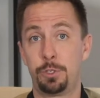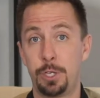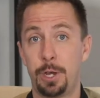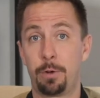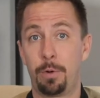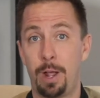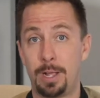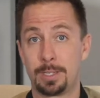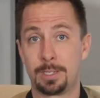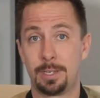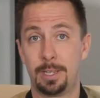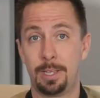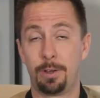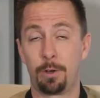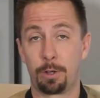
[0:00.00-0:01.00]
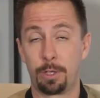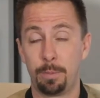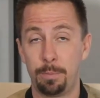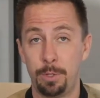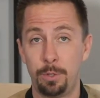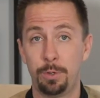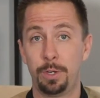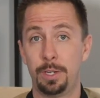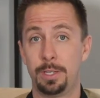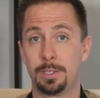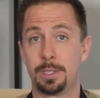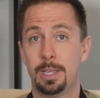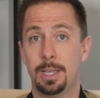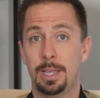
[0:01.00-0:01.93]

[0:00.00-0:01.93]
generosity in our communities